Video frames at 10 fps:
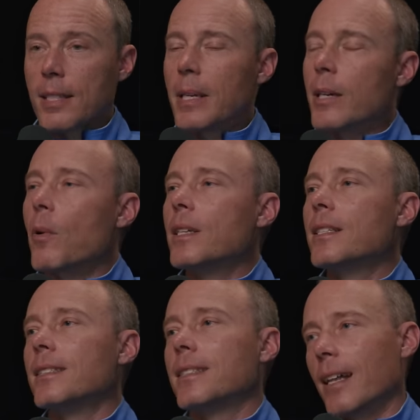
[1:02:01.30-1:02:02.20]
To me, he
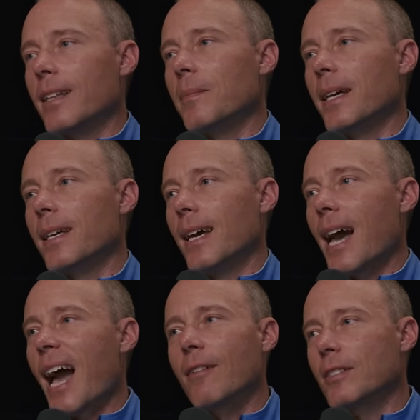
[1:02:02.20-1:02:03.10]
wasn't telling me,
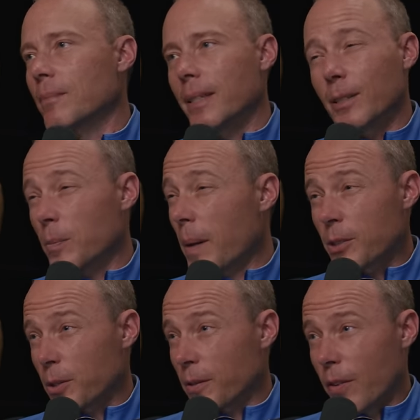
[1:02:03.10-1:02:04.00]
I have something
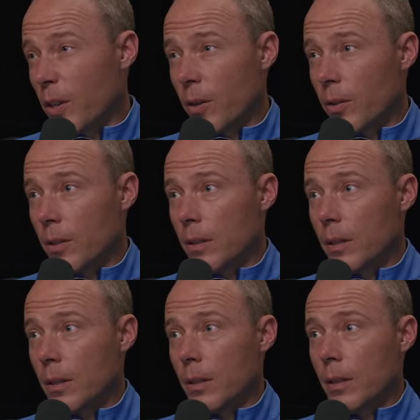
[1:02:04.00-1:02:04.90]
special for you.
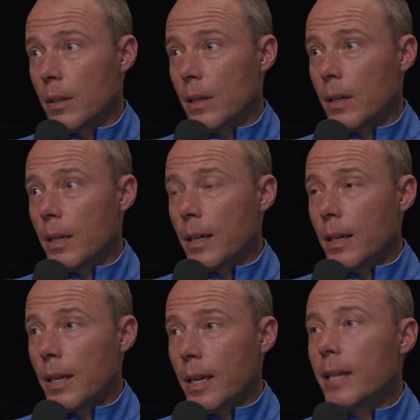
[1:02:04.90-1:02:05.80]

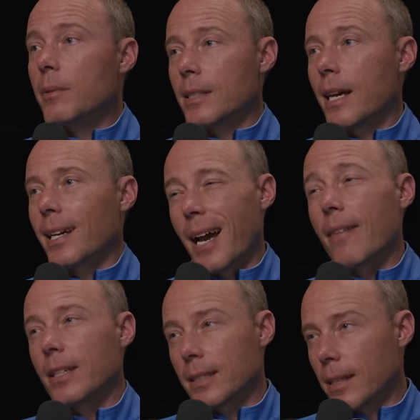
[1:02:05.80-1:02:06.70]
He was saying, I
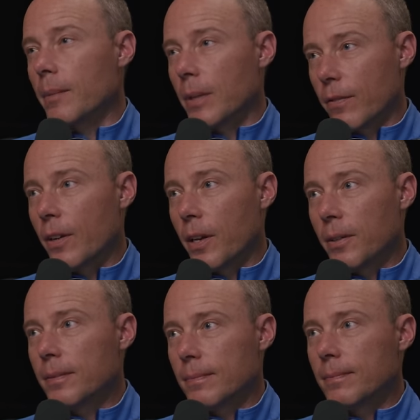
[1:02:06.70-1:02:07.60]
have an assignment for you.